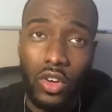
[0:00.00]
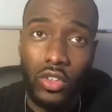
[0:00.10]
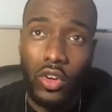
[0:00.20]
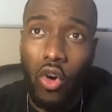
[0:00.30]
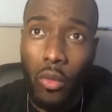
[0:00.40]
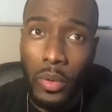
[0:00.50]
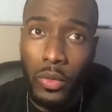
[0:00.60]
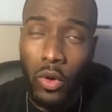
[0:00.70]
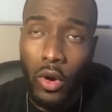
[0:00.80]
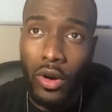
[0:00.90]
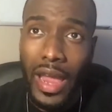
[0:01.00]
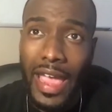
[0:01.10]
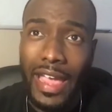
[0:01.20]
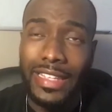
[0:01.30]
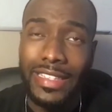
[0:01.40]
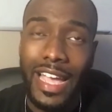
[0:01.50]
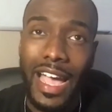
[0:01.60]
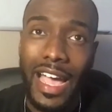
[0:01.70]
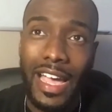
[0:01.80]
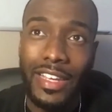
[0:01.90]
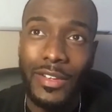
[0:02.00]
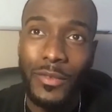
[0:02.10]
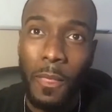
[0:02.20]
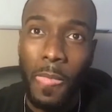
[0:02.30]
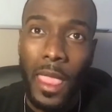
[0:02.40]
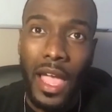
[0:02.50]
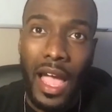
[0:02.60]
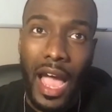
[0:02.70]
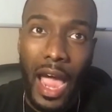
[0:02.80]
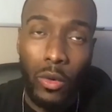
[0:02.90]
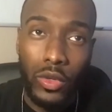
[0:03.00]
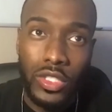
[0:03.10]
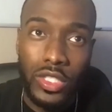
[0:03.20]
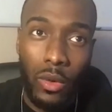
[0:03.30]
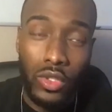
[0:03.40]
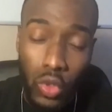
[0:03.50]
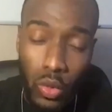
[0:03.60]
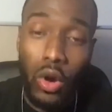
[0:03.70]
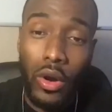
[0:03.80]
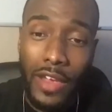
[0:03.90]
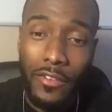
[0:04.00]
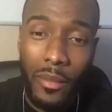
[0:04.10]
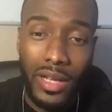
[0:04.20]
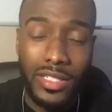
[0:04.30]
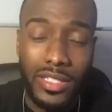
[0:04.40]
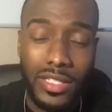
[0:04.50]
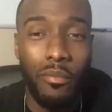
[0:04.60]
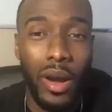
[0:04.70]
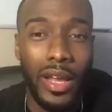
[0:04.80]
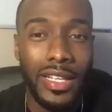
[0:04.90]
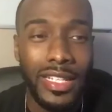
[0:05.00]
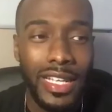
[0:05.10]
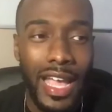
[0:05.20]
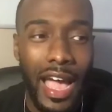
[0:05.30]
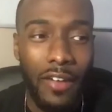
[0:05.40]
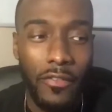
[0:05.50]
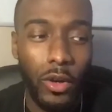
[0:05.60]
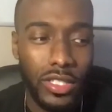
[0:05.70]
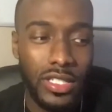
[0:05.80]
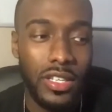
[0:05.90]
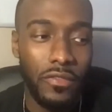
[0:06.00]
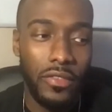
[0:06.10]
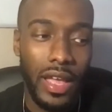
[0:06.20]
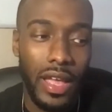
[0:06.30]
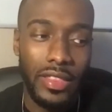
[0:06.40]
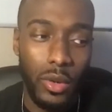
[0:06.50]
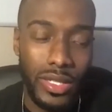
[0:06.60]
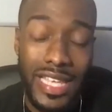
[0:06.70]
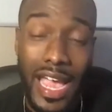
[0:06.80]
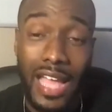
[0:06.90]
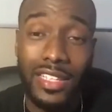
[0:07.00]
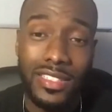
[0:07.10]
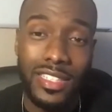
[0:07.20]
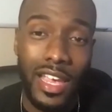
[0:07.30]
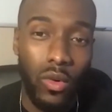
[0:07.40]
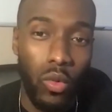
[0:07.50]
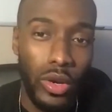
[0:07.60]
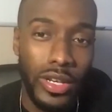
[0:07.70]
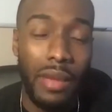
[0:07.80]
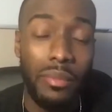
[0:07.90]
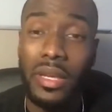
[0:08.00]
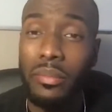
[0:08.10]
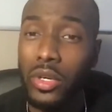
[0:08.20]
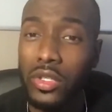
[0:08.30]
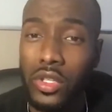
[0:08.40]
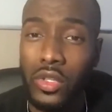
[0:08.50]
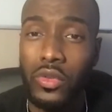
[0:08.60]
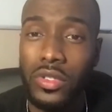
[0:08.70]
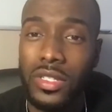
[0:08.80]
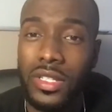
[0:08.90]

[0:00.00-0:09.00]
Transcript: the corporate world, and I was doing okay for myself, but I felt as if there were talents that were not being put to use.